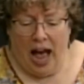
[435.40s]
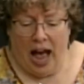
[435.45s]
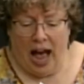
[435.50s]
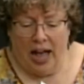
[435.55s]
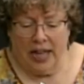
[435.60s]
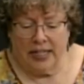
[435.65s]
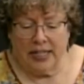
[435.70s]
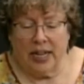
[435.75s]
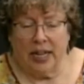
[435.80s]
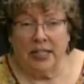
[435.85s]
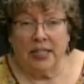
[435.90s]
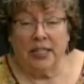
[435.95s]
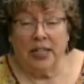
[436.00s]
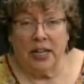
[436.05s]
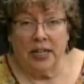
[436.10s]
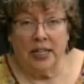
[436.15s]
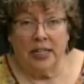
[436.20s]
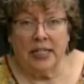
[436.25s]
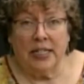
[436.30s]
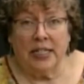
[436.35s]
It's on
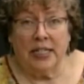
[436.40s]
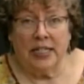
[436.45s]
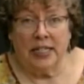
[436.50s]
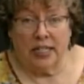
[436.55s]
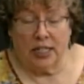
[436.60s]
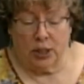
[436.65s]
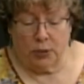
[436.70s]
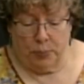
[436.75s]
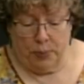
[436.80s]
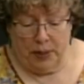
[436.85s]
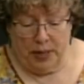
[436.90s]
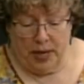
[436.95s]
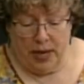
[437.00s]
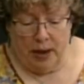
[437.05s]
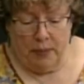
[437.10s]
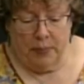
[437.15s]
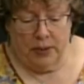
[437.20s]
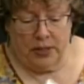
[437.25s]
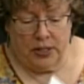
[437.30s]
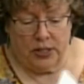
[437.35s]
Sundays at 6
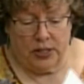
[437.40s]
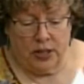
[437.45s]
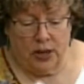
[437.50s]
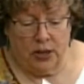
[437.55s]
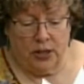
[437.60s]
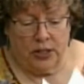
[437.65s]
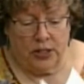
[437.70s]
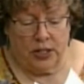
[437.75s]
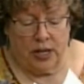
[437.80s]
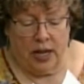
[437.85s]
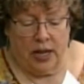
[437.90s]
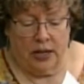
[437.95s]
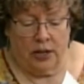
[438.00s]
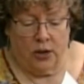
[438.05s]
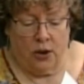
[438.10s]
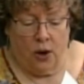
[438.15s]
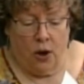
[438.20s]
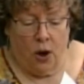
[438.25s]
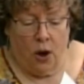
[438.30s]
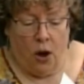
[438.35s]
p.m. It starts
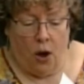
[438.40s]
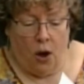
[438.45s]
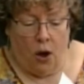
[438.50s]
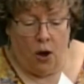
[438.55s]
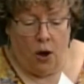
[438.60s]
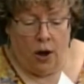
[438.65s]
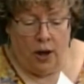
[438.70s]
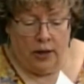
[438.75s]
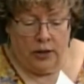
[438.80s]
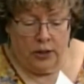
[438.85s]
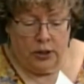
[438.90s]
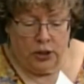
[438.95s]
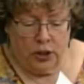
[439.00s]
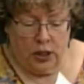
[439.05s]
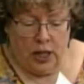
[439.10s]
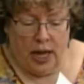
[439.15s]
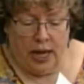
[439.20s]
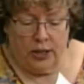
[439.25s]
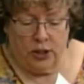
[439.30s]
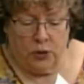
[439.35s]
on
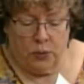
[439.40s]
July